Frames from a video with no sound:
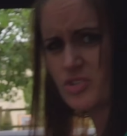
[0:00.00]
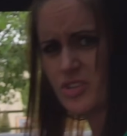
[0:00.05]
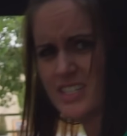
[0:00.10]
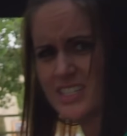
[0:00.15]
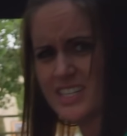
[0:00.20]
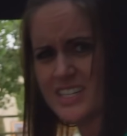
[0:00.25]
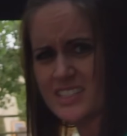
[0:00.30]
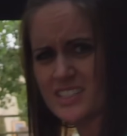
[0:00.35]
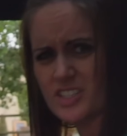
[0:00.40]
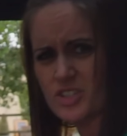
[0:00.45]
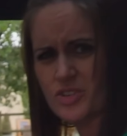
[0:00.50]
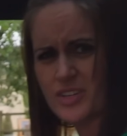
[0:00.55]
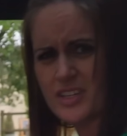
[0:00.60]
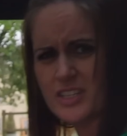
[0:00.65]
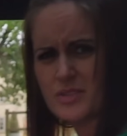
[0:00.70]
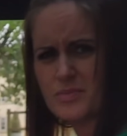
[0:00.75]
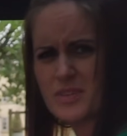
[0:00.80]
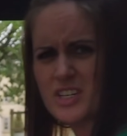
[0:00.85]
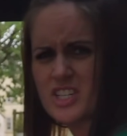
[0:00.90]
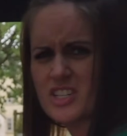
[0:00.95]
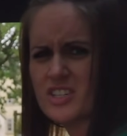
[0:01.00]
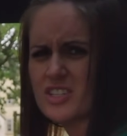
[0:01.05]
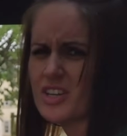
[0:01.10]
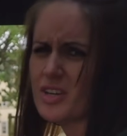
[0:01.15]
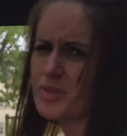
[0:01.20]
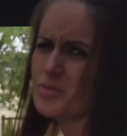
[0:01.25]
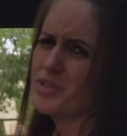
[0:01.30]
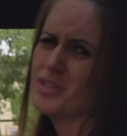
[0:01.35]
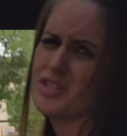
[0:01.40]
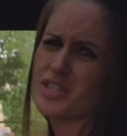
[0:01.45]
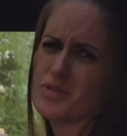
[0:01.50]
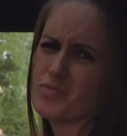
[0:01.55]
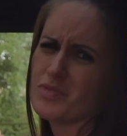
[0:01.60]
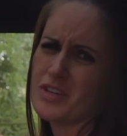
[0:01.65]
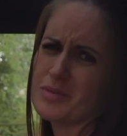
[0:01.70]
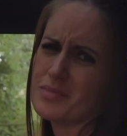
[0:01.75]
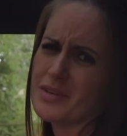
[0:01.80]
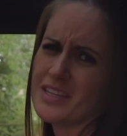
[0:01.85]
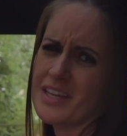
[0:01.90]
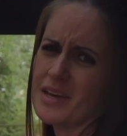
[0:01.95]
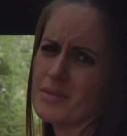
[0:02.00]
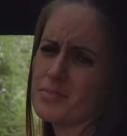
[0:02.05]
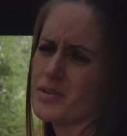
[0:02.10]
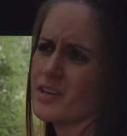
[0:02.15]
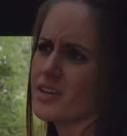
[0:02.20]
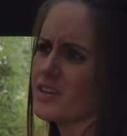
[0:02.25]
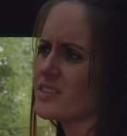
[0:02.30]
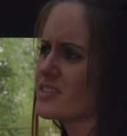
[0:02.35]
straddling the transmission tunnel. You don't want to be that